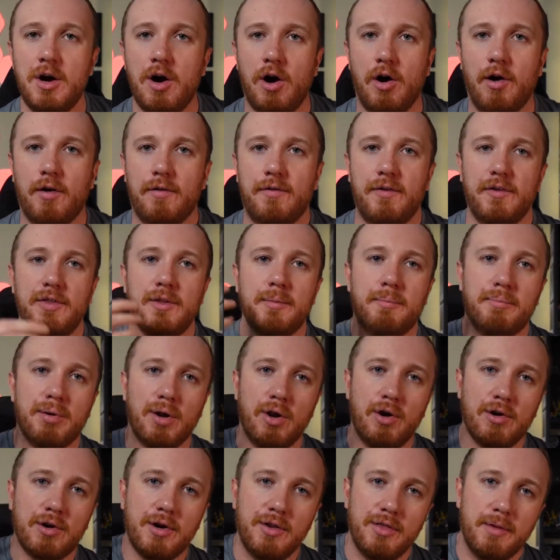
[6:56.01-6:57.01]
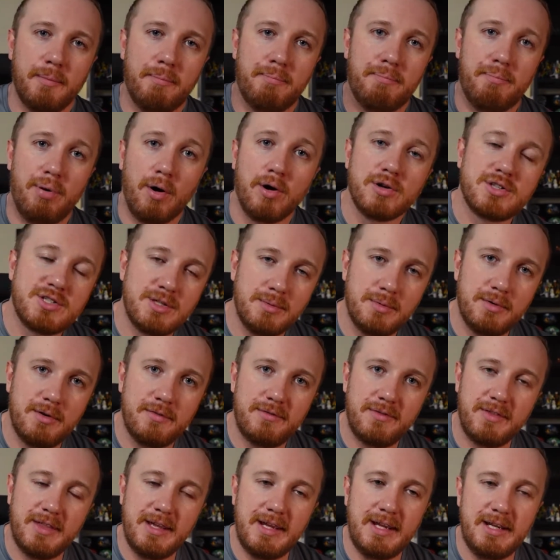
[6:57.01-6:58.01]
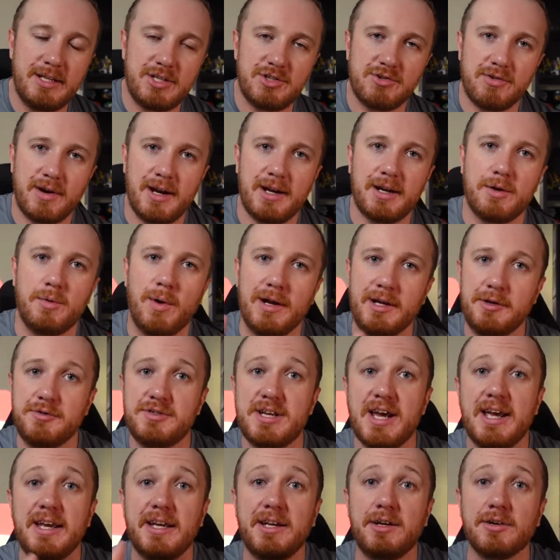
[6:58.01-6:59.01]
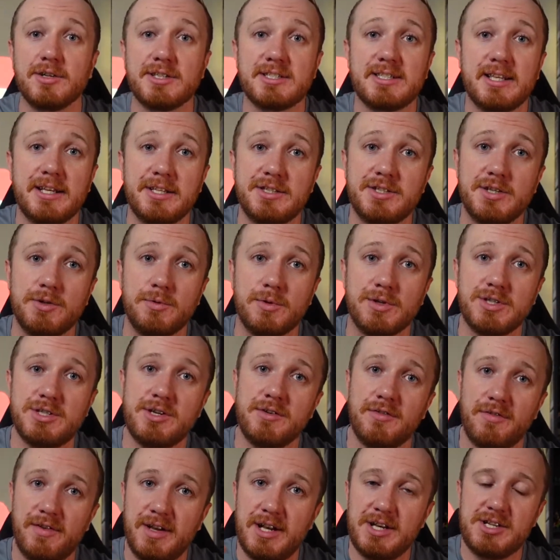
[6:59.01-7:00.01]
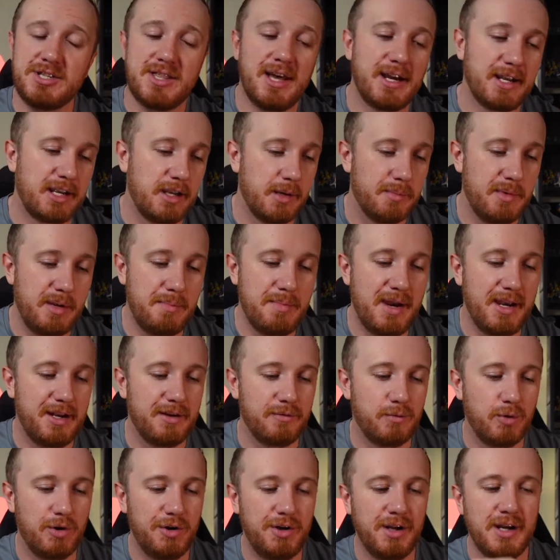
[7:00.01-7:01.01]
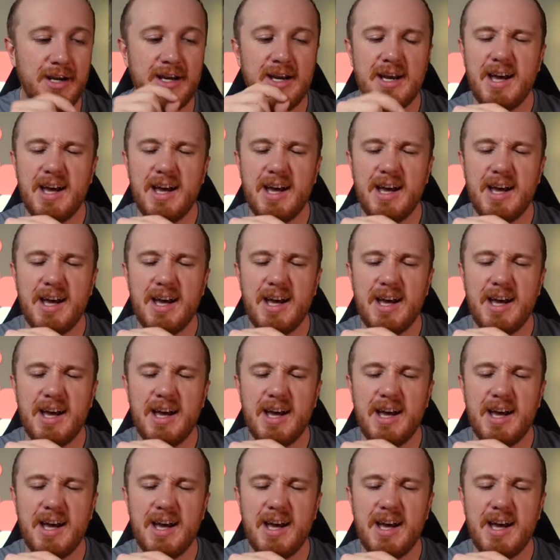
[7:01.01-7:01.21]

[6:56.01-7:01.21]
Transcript: Often the block at the bottom of the track where you take your sled to once you've finished, that can be made of wood.